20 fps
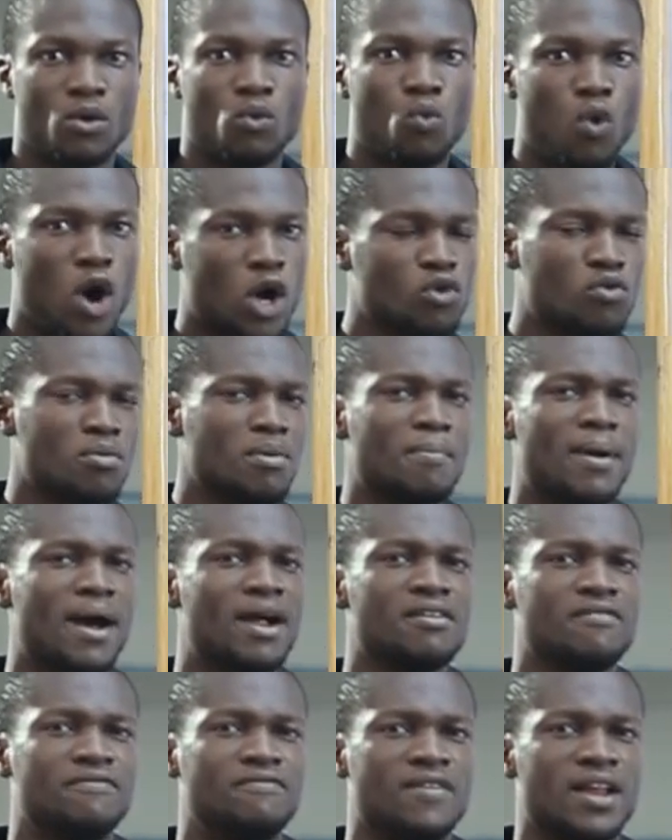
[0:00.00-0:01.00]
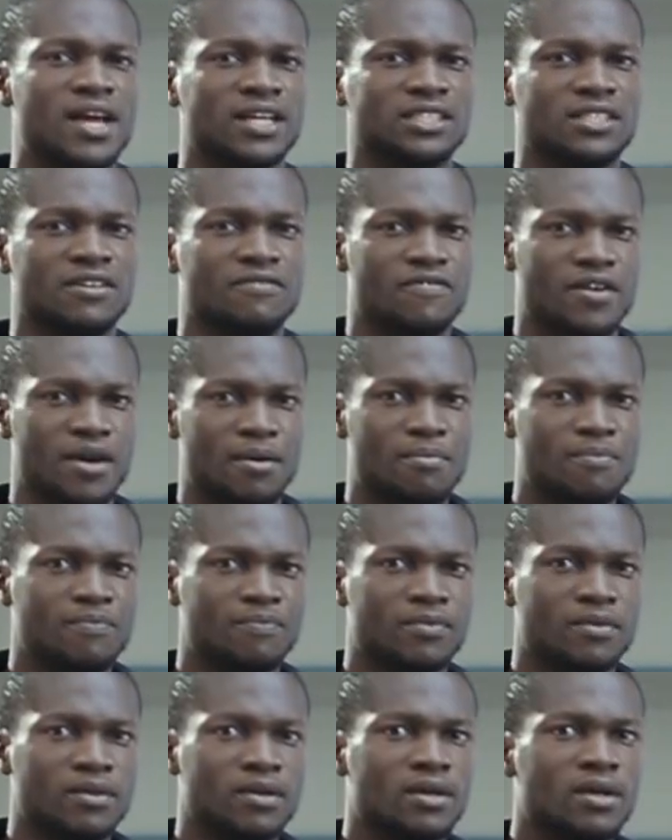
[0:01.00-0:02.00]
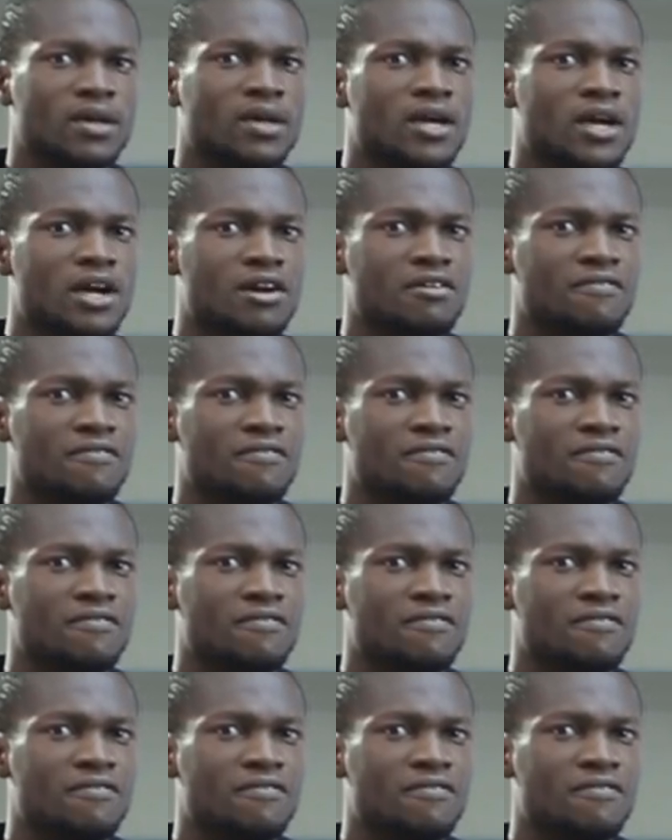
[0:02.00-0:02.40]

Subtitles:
What do we mean by reflexive verb? A